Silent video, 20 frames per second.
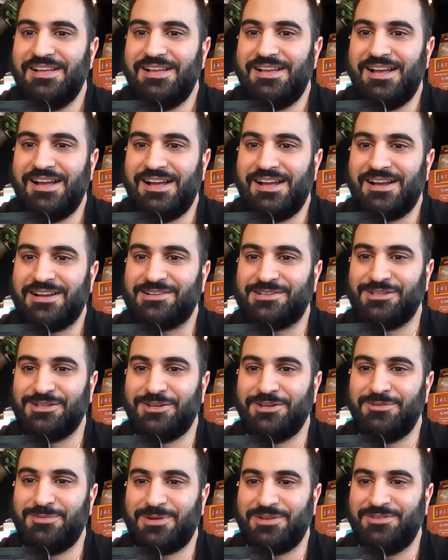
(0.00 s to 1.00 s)

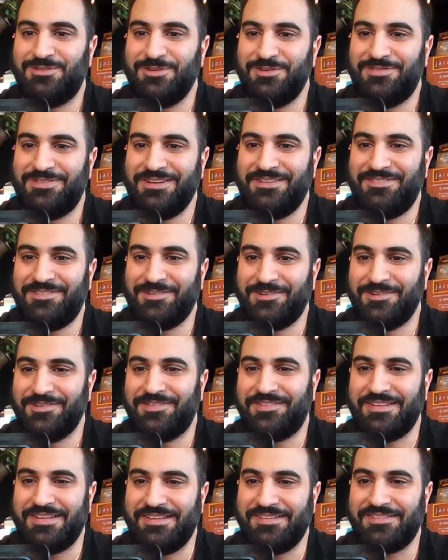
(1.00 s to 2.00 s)
Claude1234
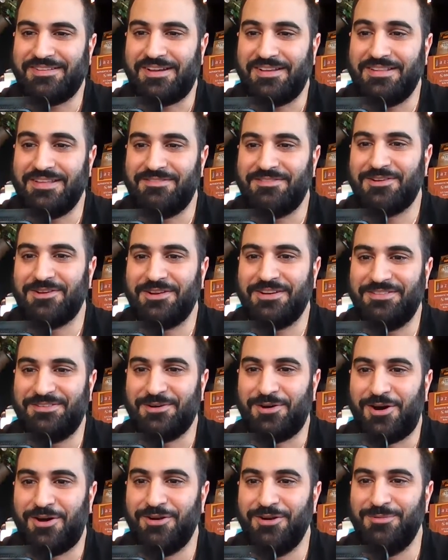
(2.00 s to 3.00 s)
says, I never got
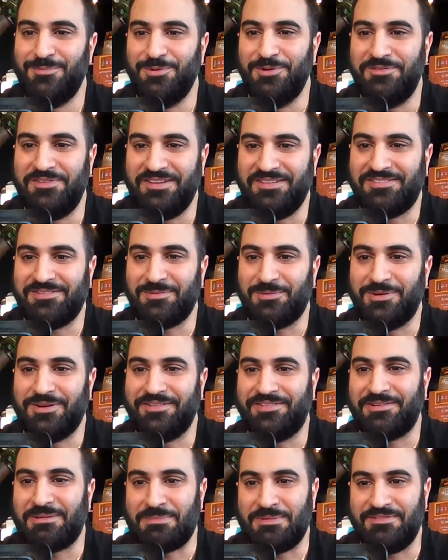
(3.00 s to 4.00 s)
into horror movies. What are
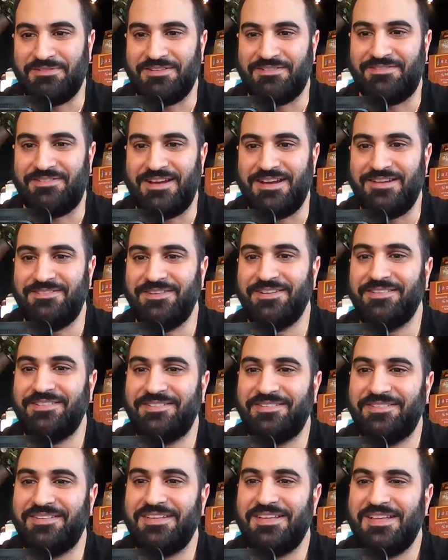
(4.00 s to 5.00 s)
some of your
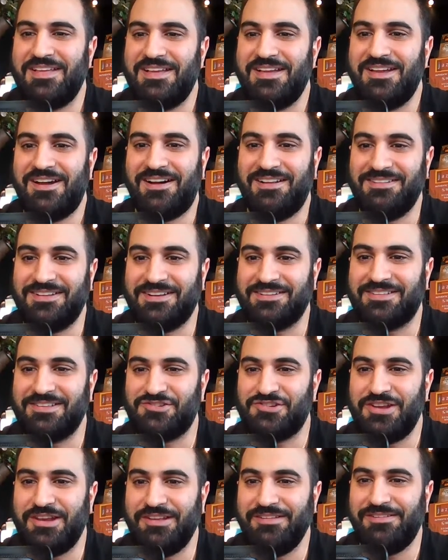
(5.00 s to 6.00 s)
favorites? I like the
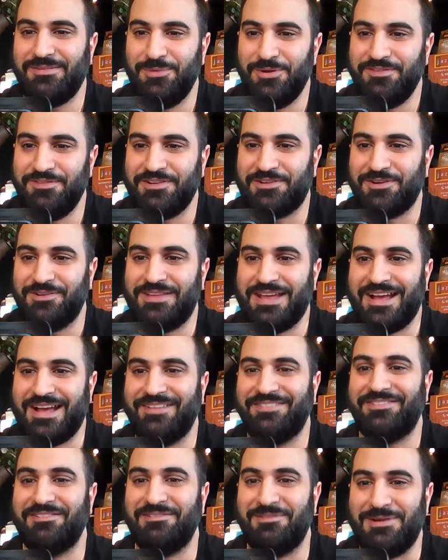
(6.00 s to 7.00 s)
cheesy movie called
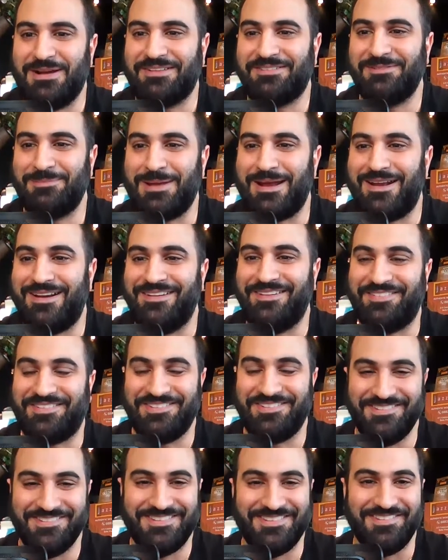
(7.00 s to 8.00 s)
House of Wax with Paris
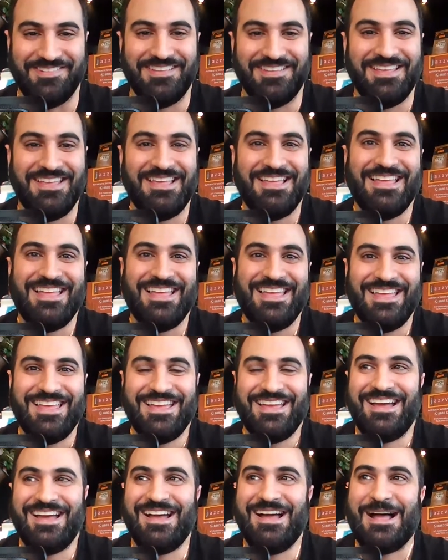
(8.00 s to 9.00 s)
Hilton.
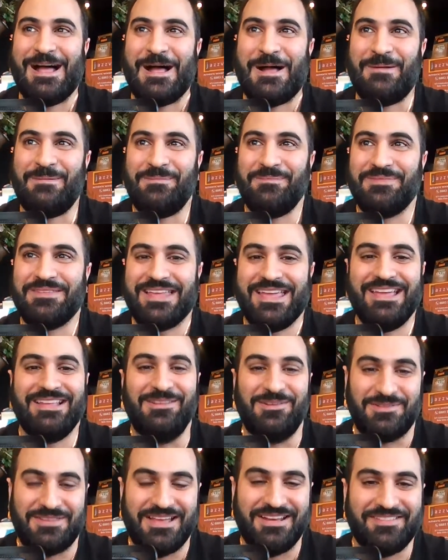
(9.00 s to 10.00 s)
Yeah,
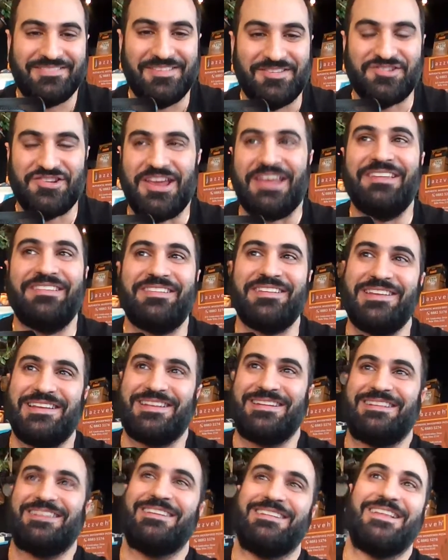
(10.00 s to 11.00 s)
look, that is a cheesy
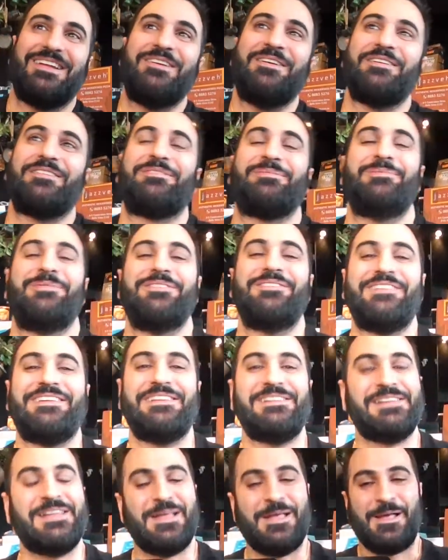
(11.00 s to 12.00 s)
and hilarious movie.